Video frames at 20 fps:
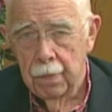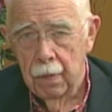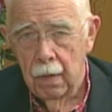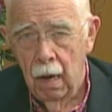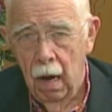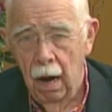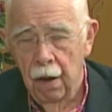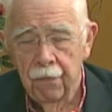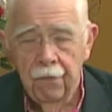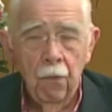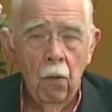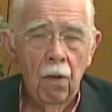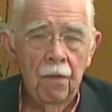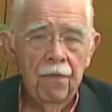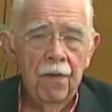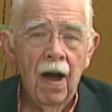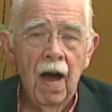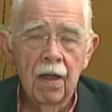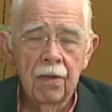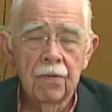Our
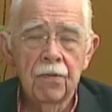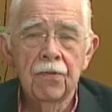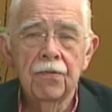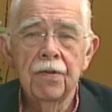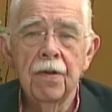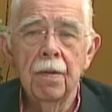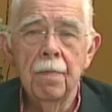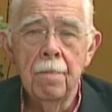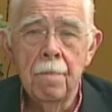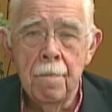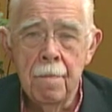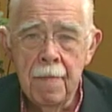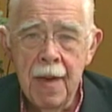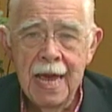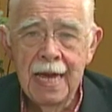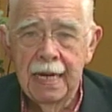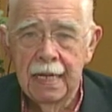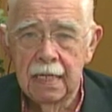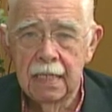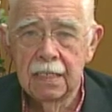forefathers
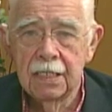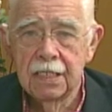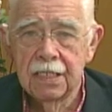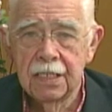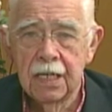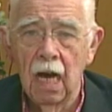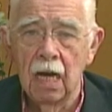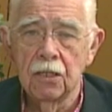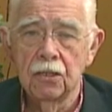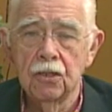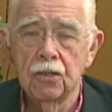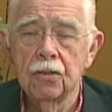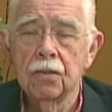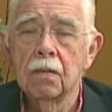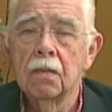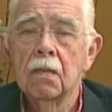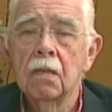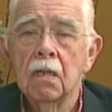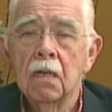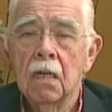made it such
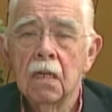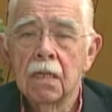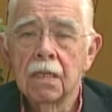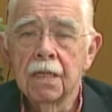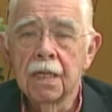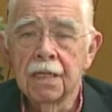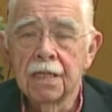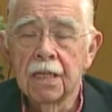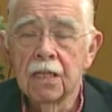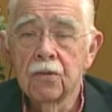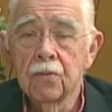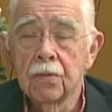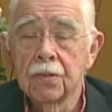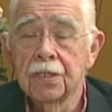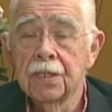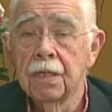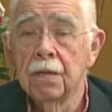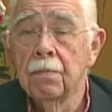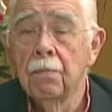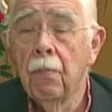that this was
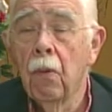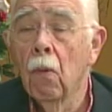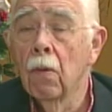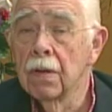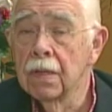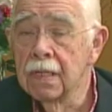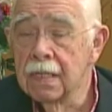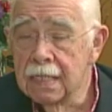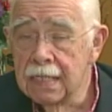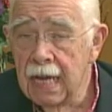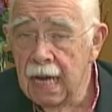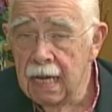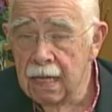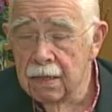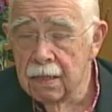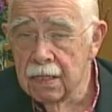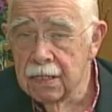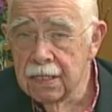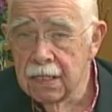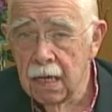an important day
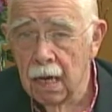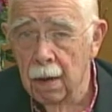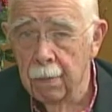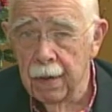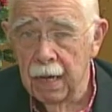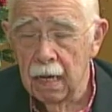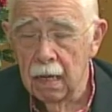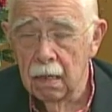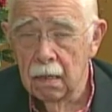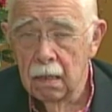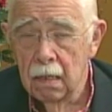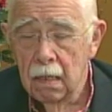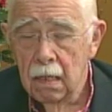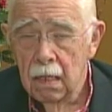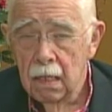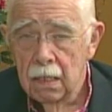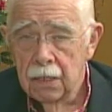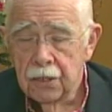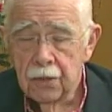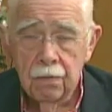that's coming.
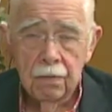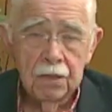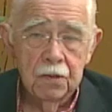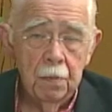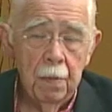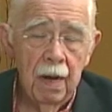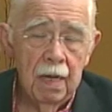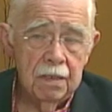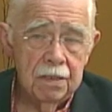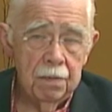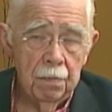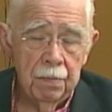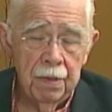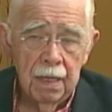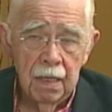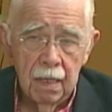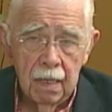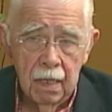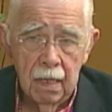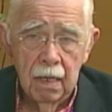It's a
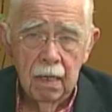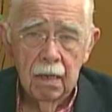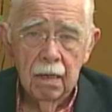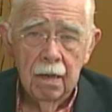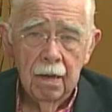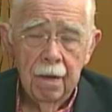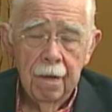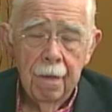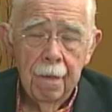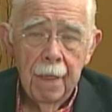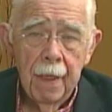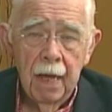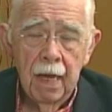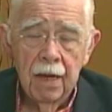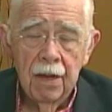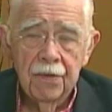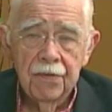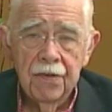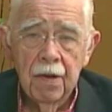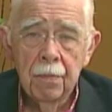responsibility, and
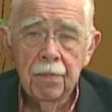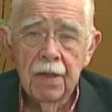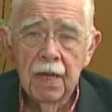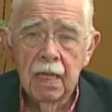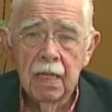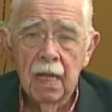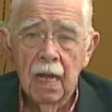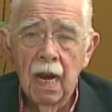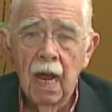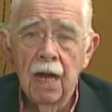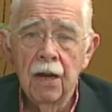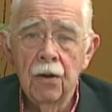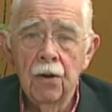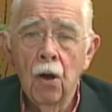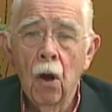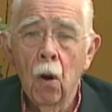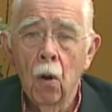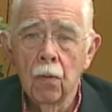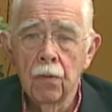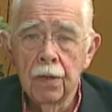it's something that I
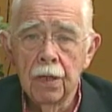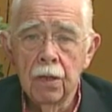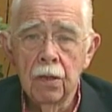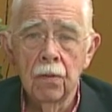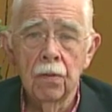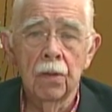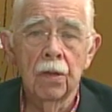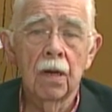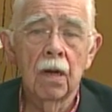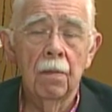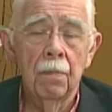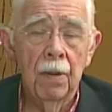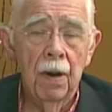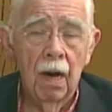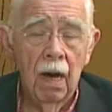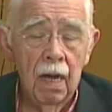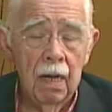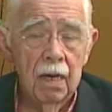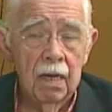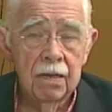know that you look
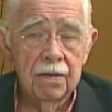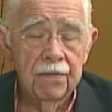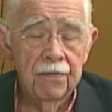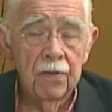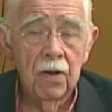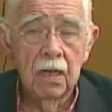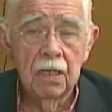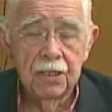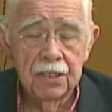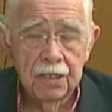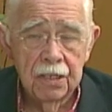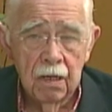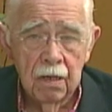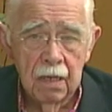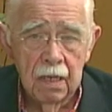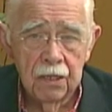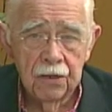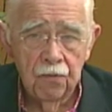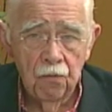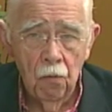upon as a very
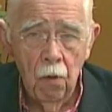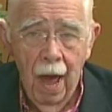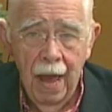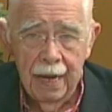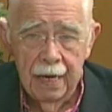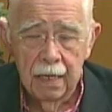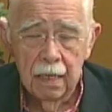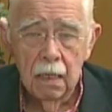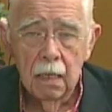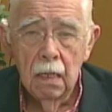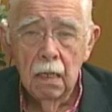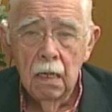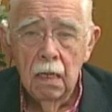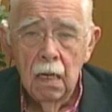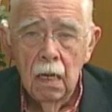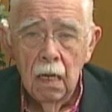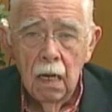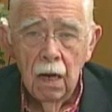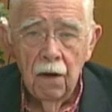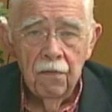serious rite
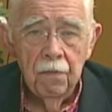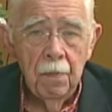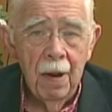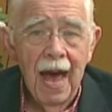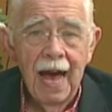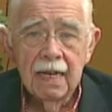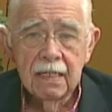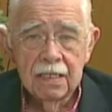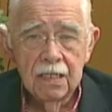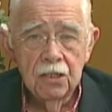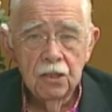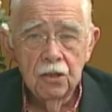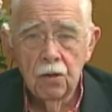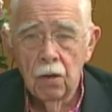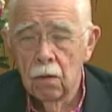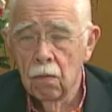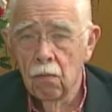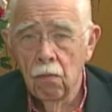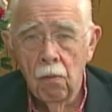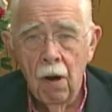of passage
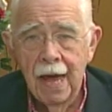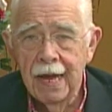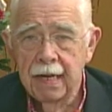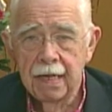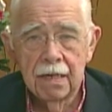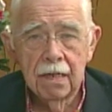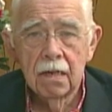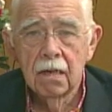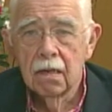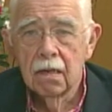or right